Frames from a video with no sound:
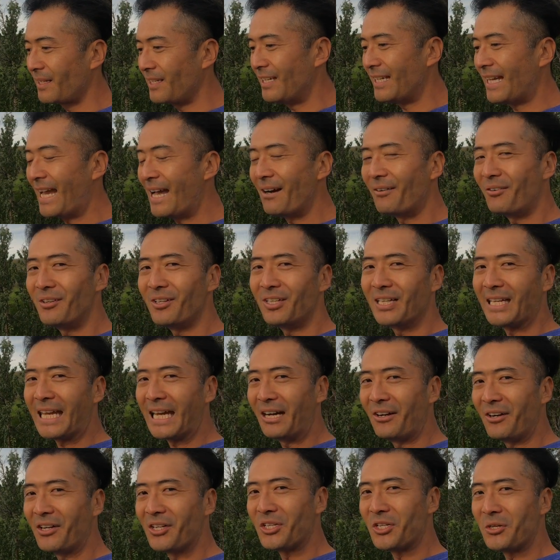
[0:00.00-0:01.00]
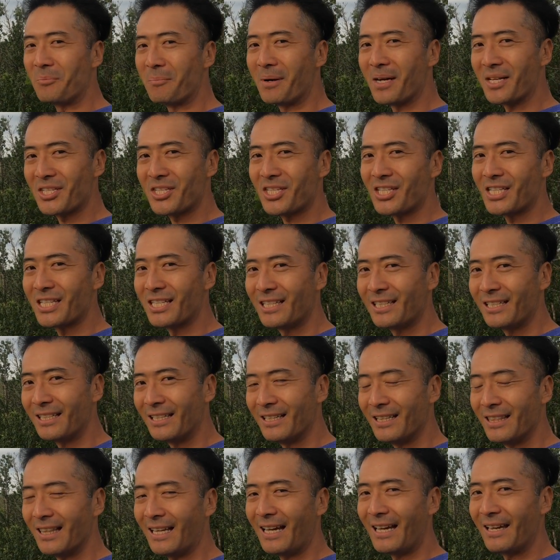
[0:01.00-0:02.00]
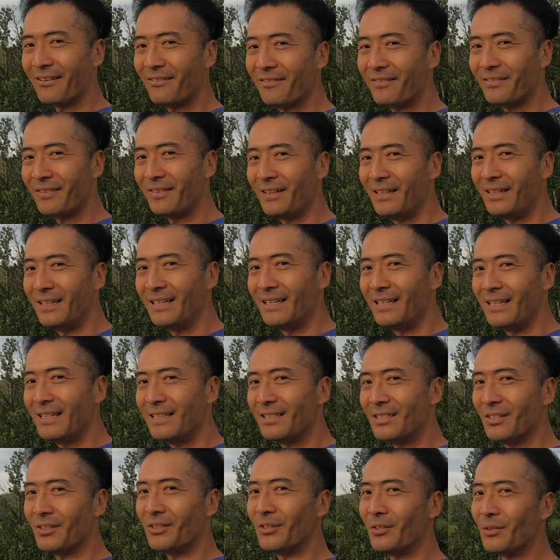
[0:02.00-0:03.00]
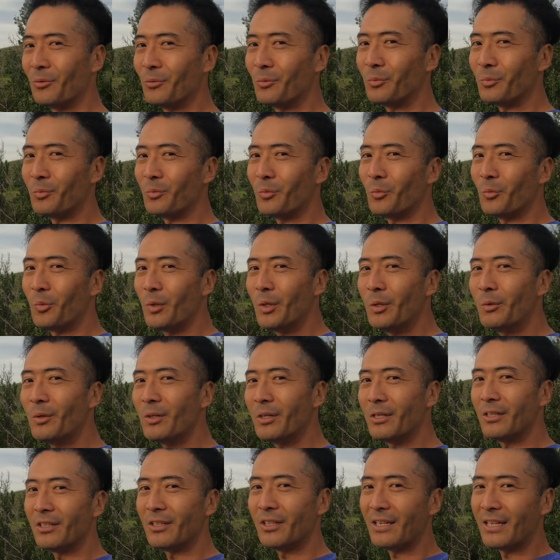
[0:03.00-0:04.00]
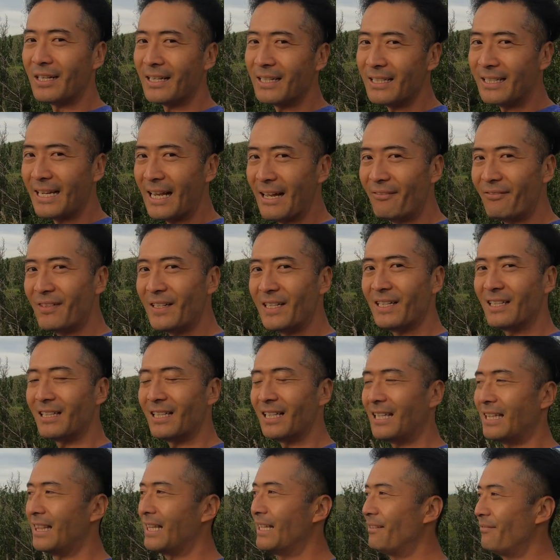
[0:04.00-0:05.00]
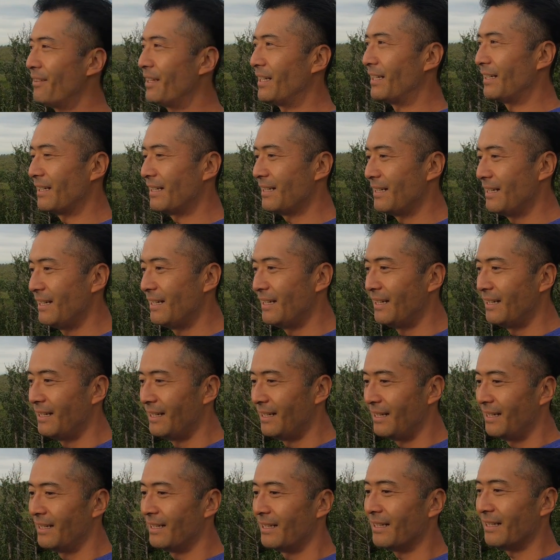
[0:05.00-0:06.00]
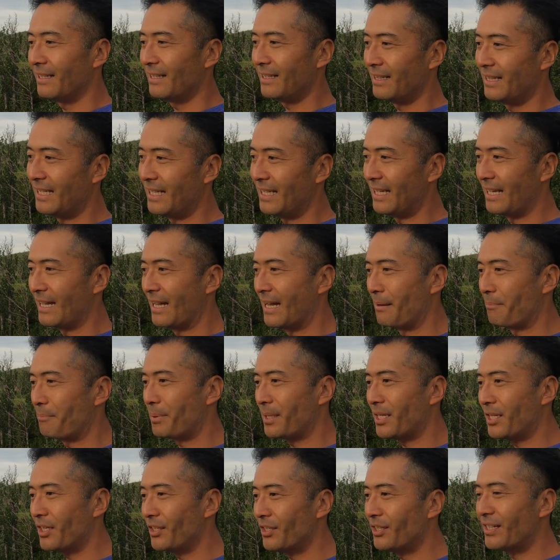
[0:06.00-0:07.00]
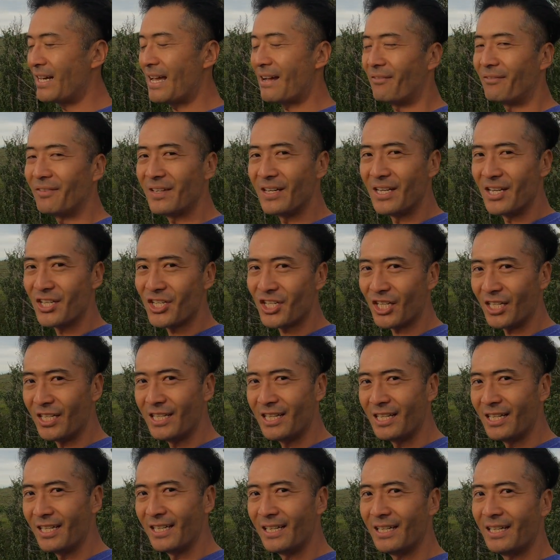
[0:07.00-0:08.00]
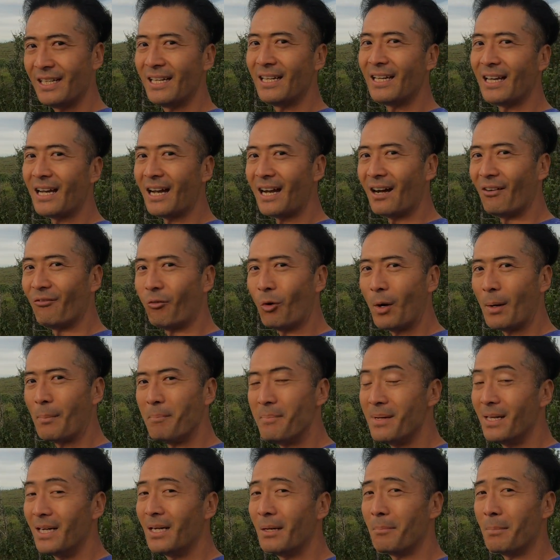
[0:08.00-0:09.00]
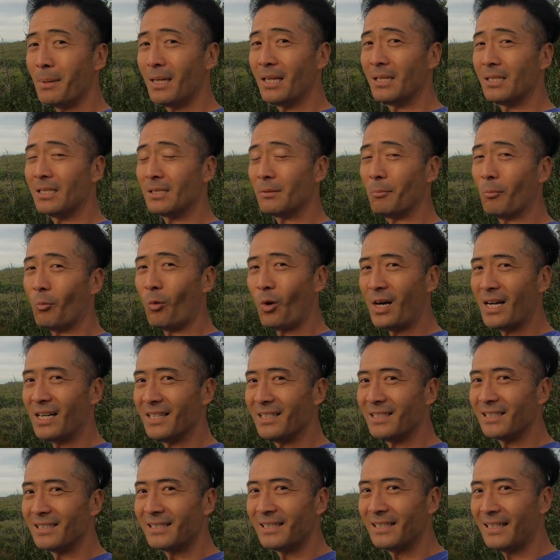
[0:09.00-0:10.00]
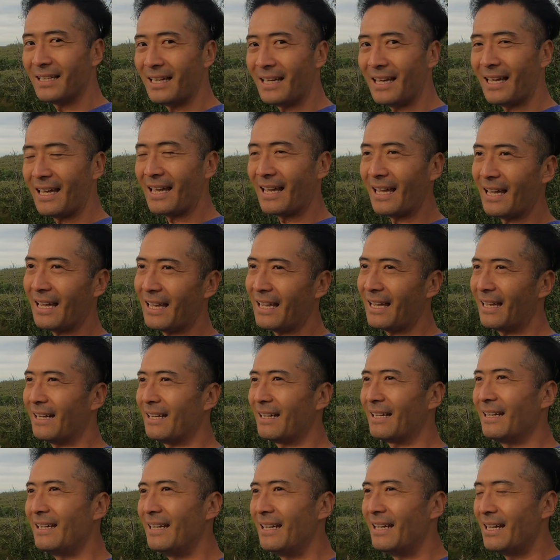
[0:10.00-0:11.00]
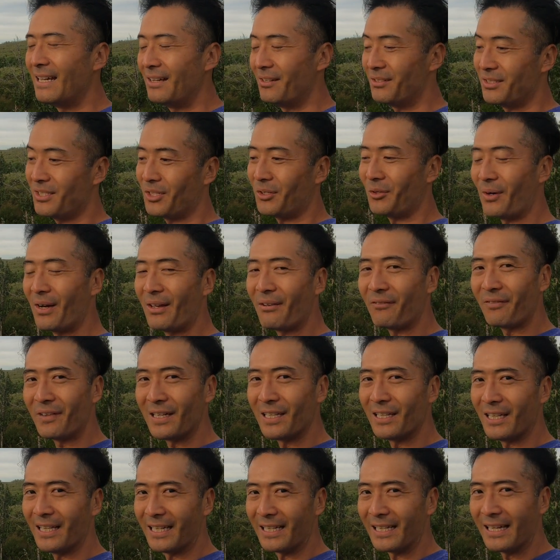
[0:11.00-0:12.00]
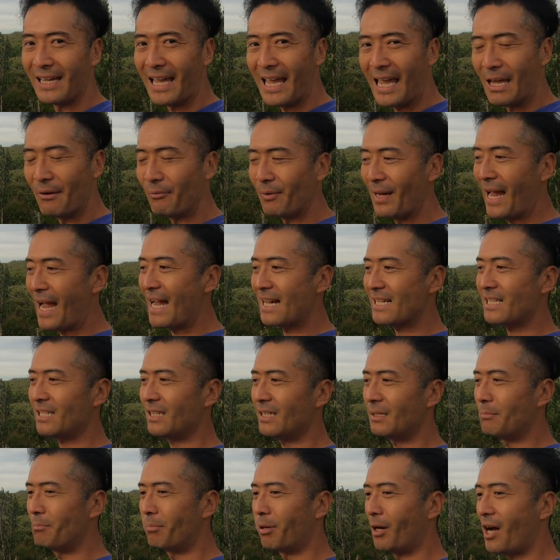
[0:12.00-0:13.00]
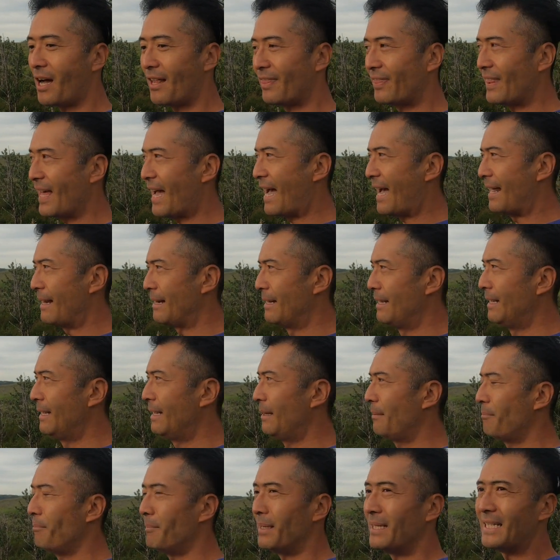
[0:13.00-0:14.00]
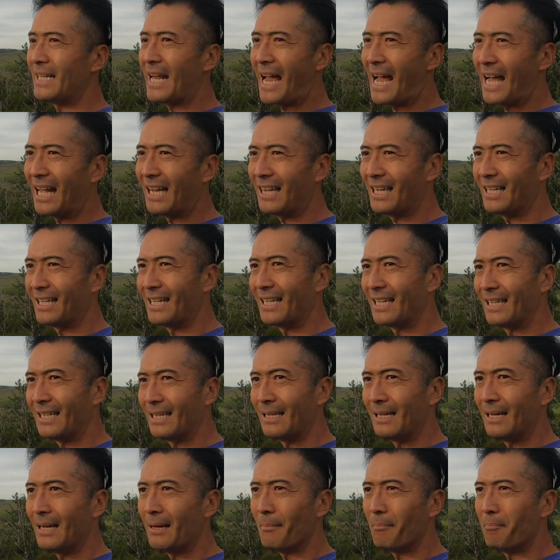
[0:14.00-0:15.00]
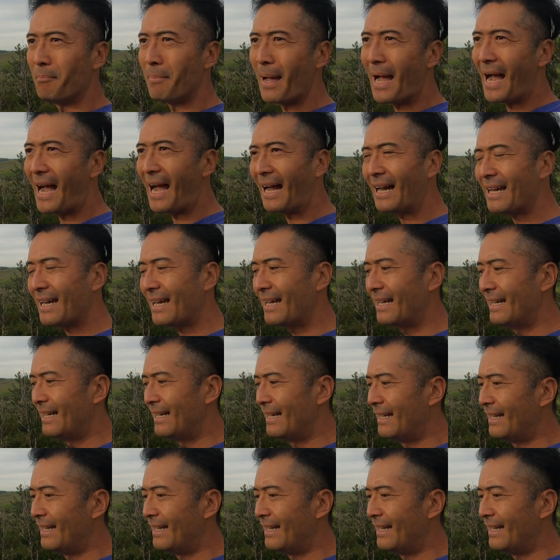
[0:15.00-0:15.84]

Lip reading: you can't really carry too much in life. So we were definitely living the pure definition of what minimalism was, and it was a great feeling. And we actually brought that mentality back